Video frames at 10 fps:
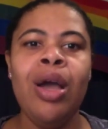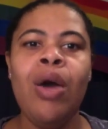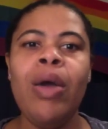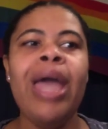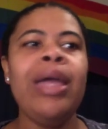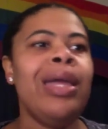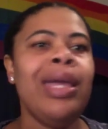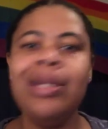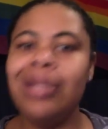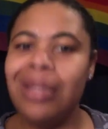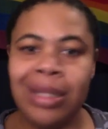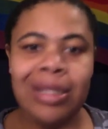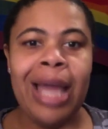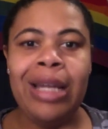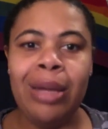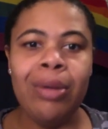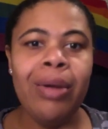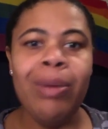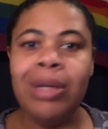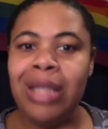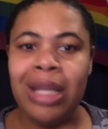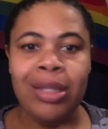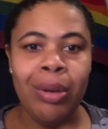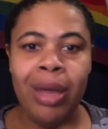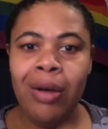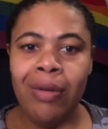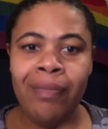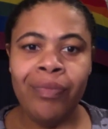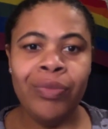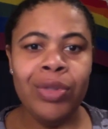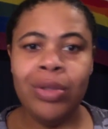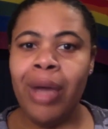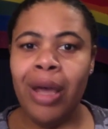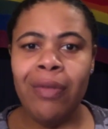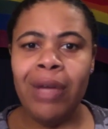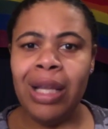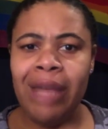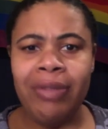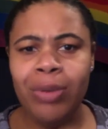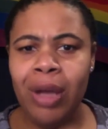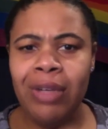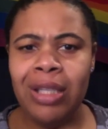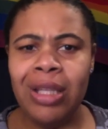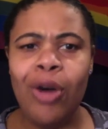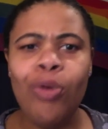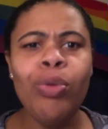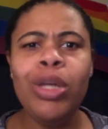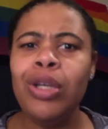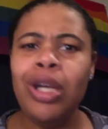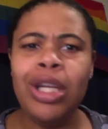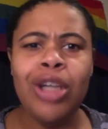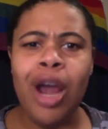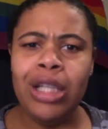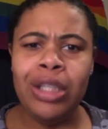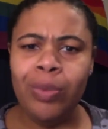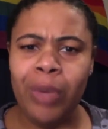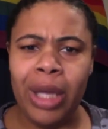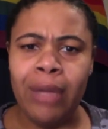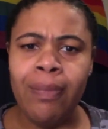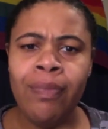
Okay. In the sixth goddamn grade. What is that? 12 years old. What are you going to charge him with?